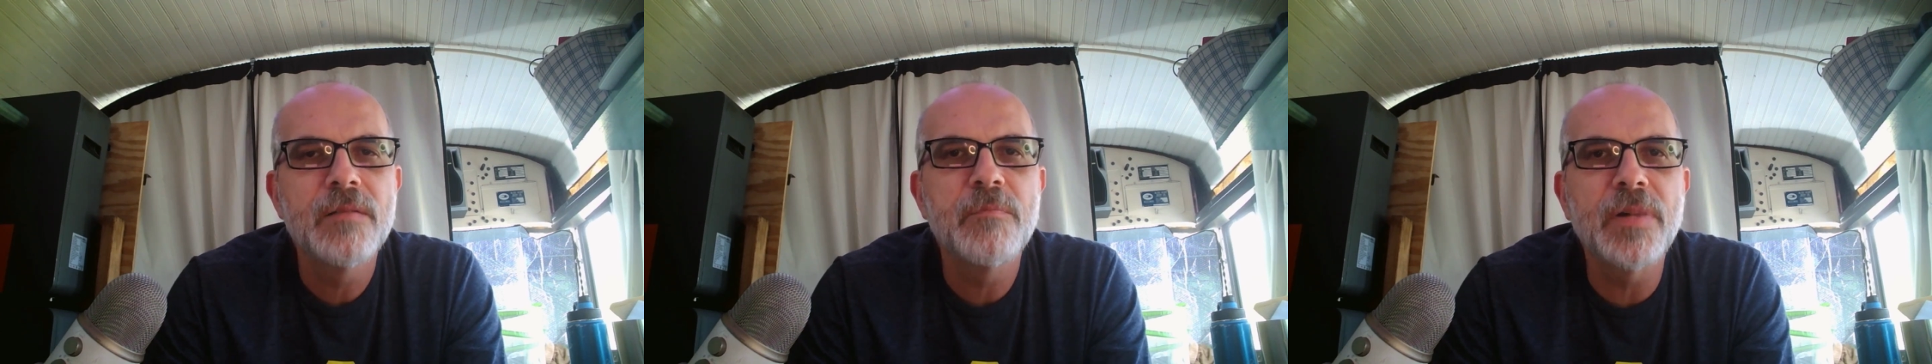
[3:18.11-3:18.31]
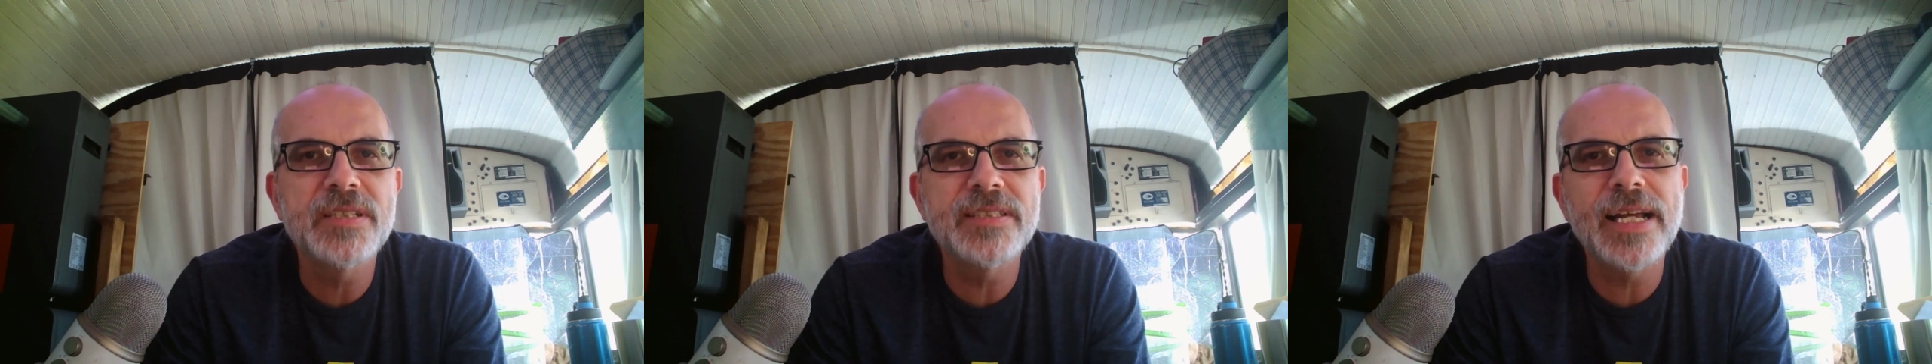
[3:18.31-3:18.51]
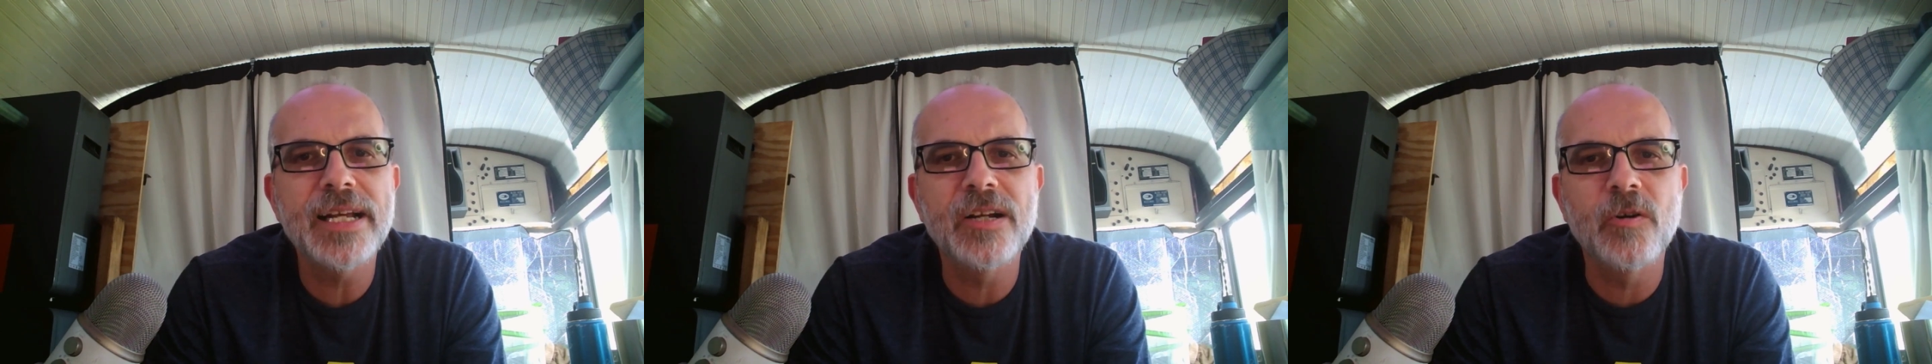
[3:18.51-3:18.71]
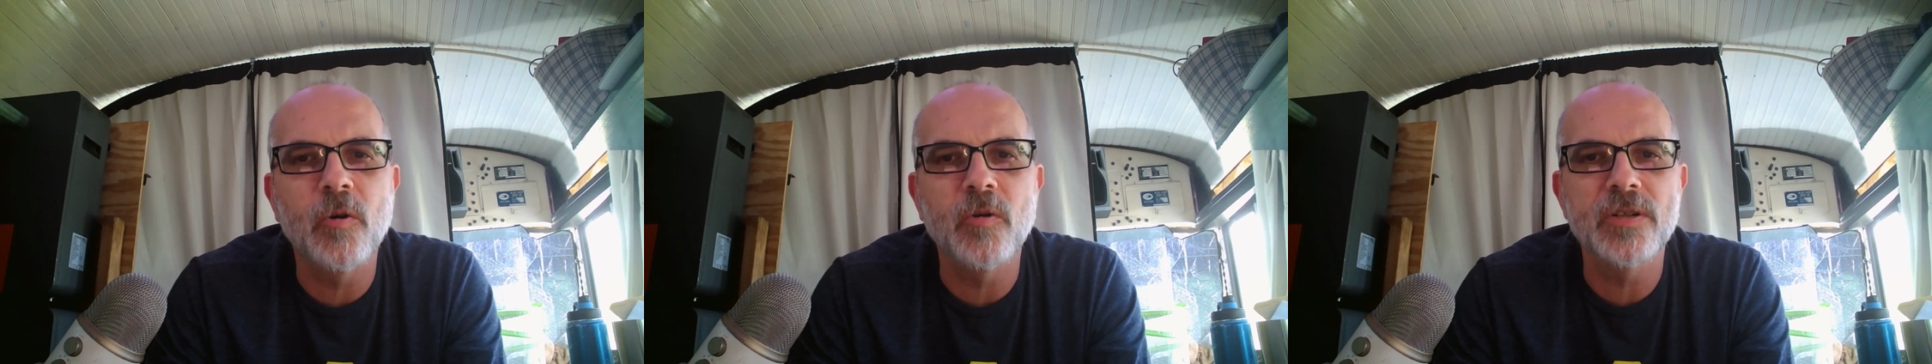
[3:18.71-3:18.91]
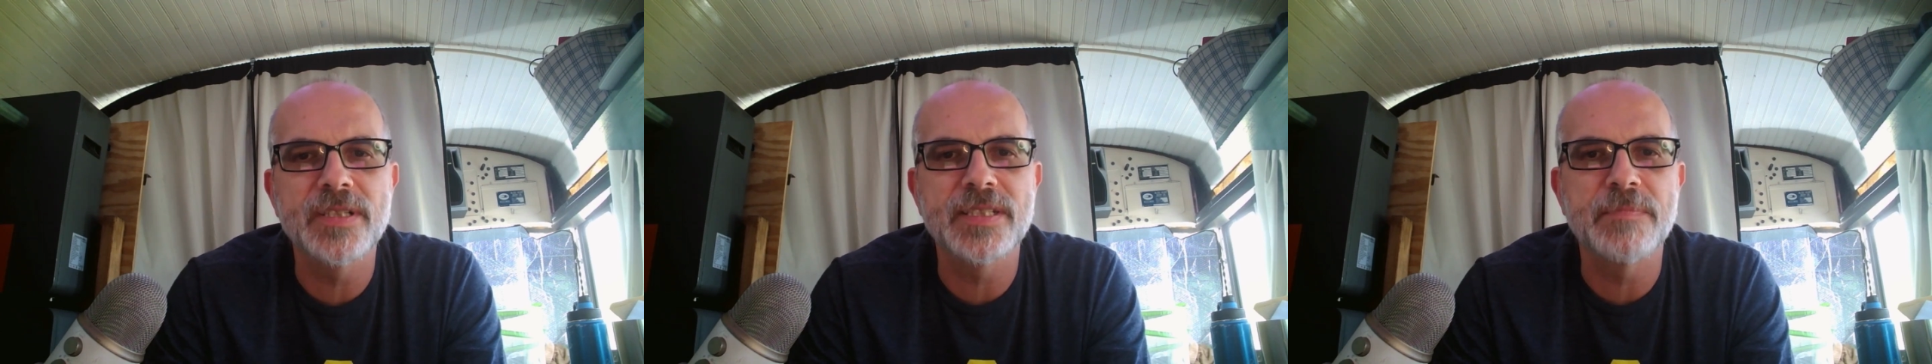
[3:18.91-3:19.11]
Much like
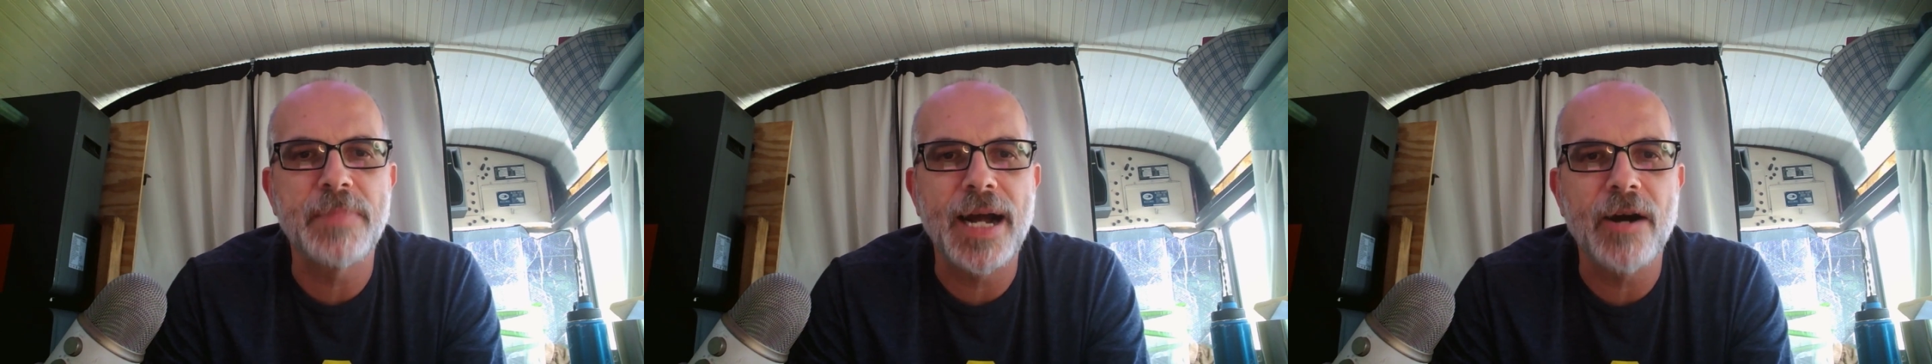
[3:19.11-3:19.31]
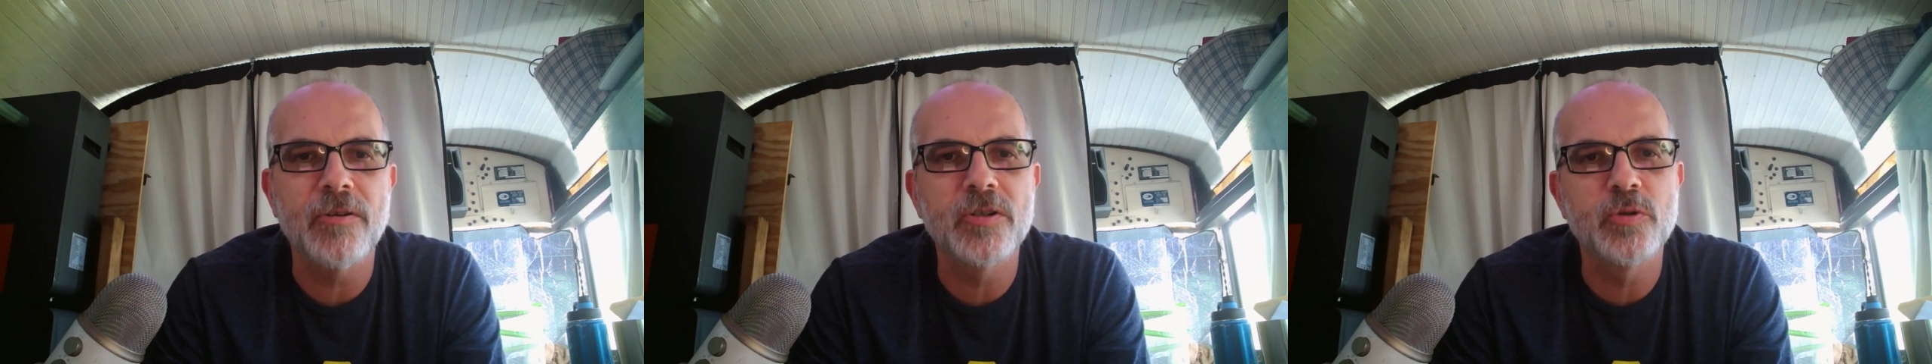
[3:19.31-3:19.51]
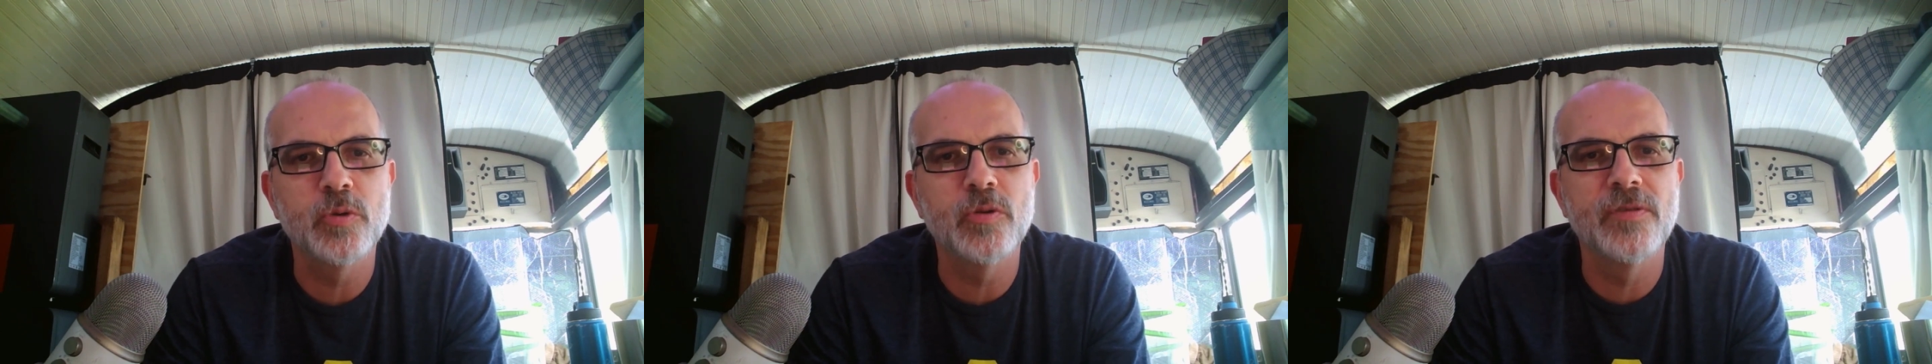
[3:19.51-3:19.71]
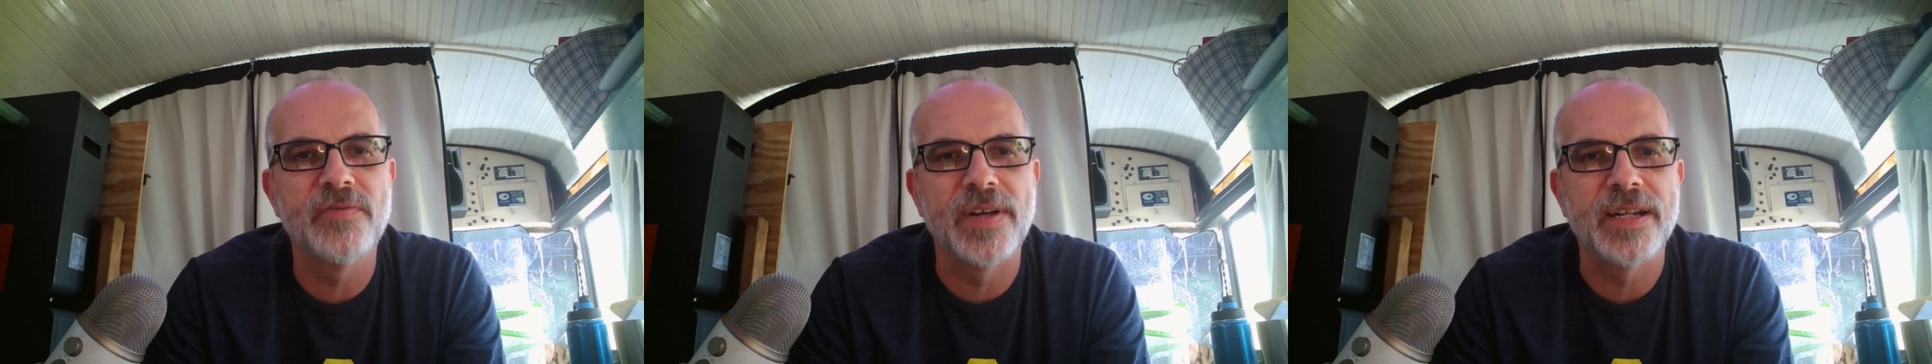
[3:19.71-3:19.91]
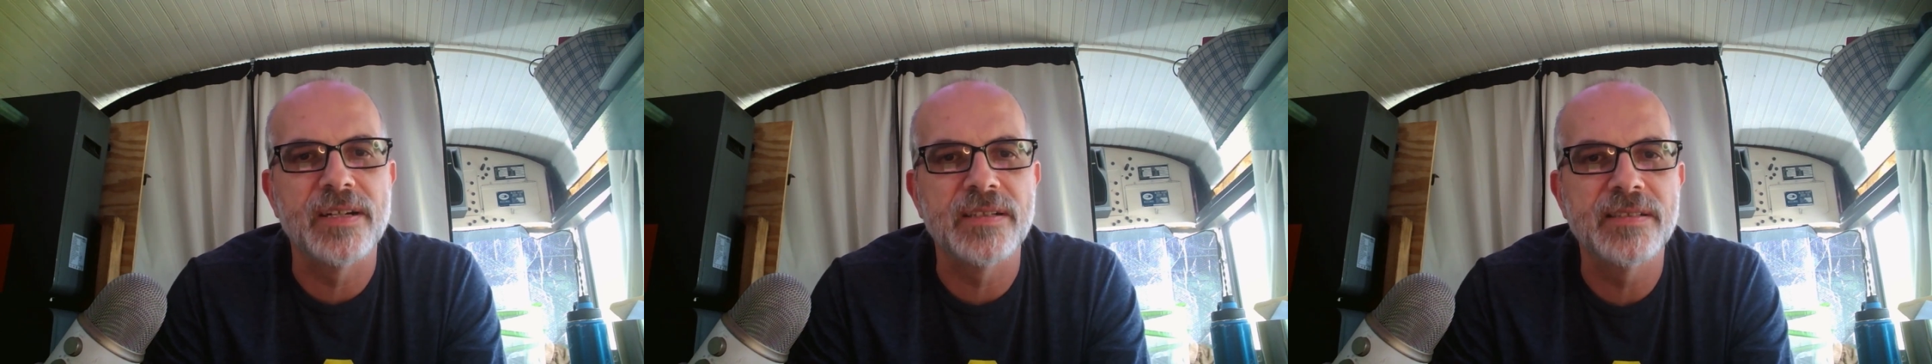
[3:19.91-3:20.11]
cordless power tool
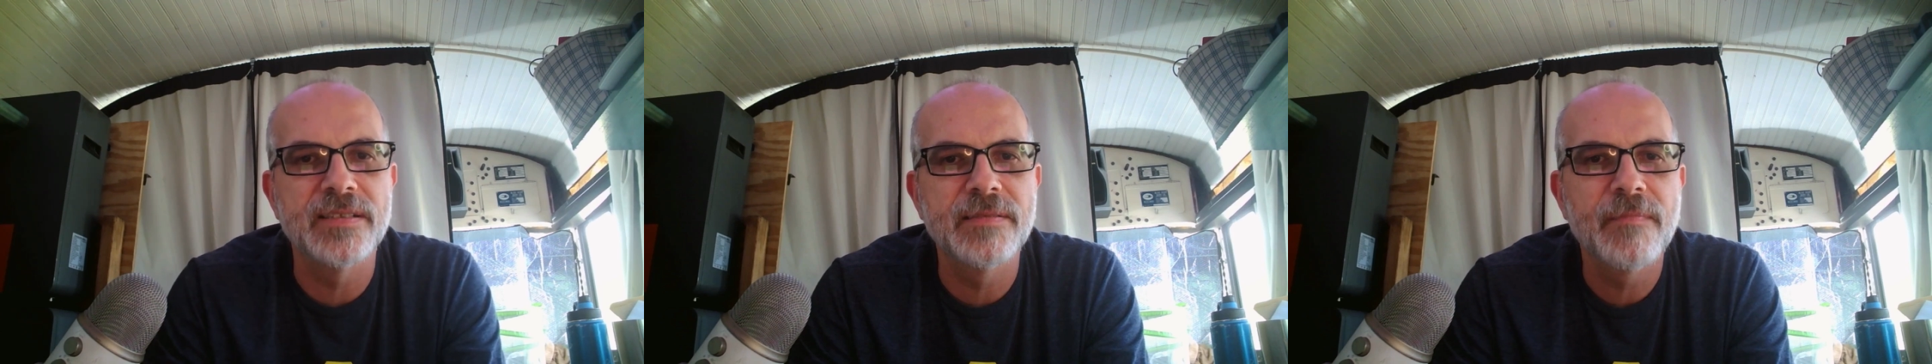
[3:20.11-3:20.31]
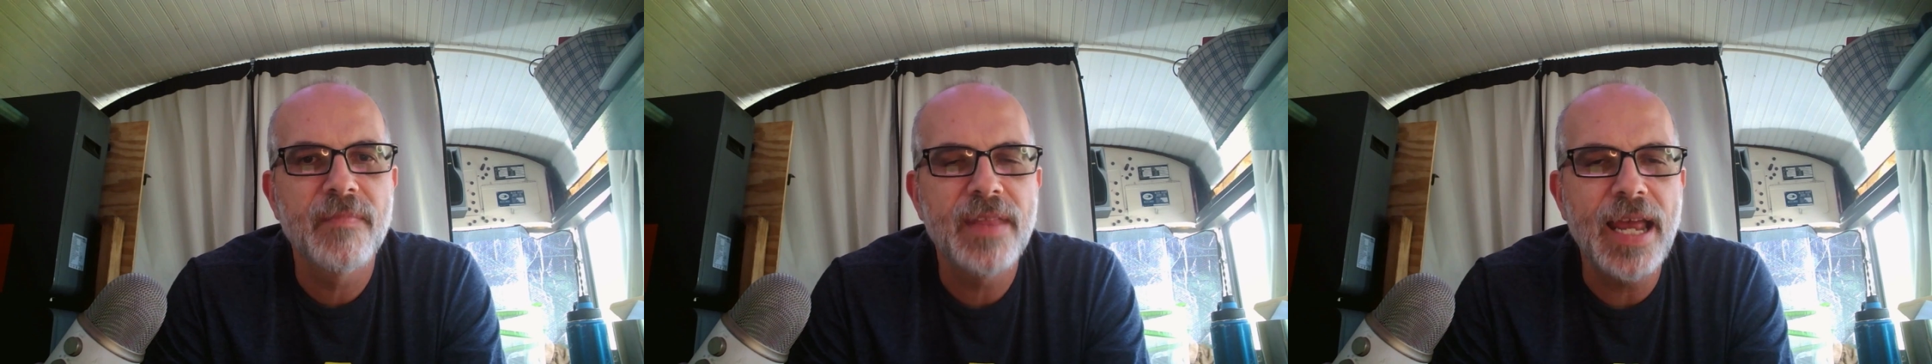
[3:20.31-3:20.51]
vendors,